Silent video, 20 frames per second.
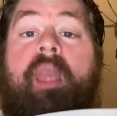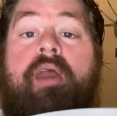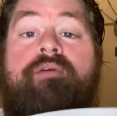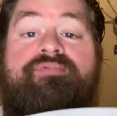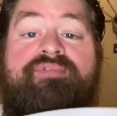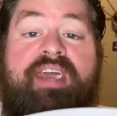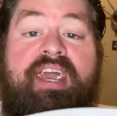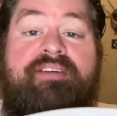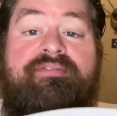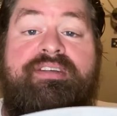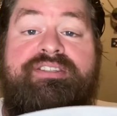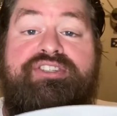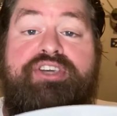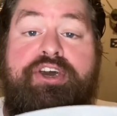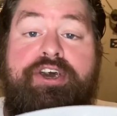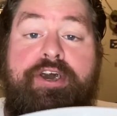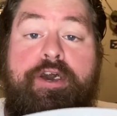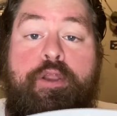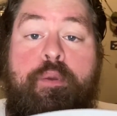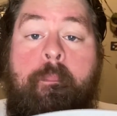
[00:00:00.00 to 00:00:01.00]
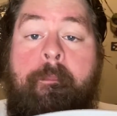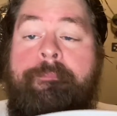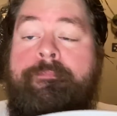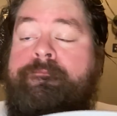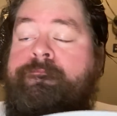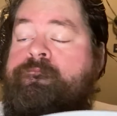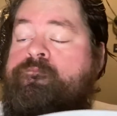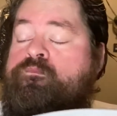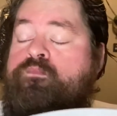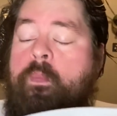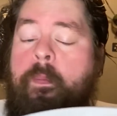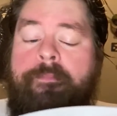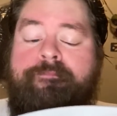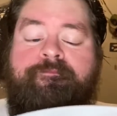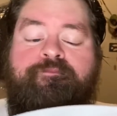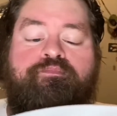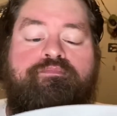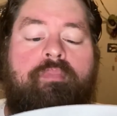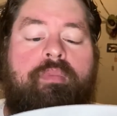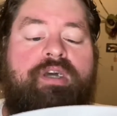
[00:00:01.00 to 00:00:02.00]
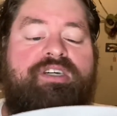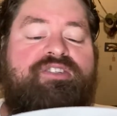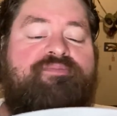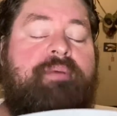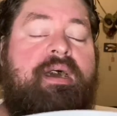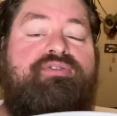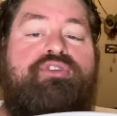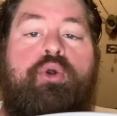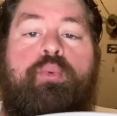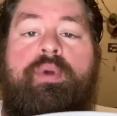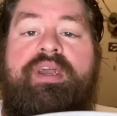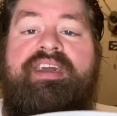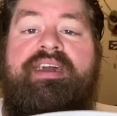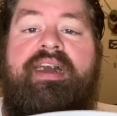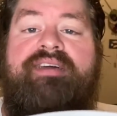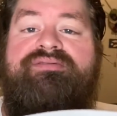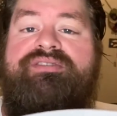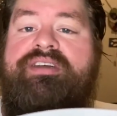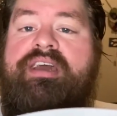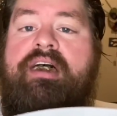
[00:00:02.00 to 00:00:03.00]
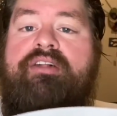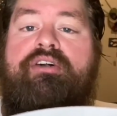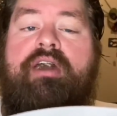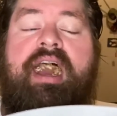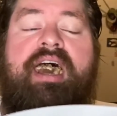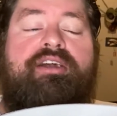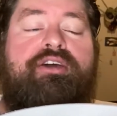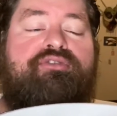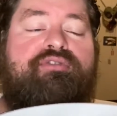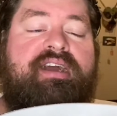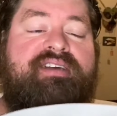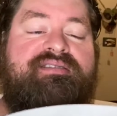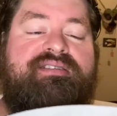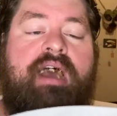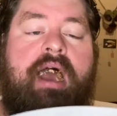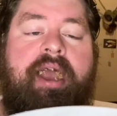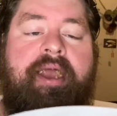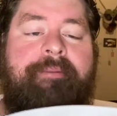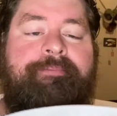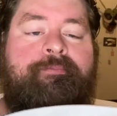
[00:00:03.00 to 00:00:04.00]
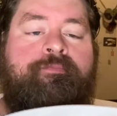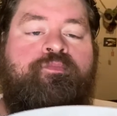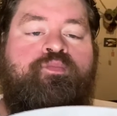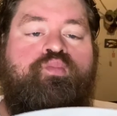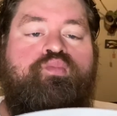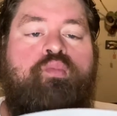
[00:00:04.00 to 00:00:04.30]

David's good. Spent the weekend together, had a great time.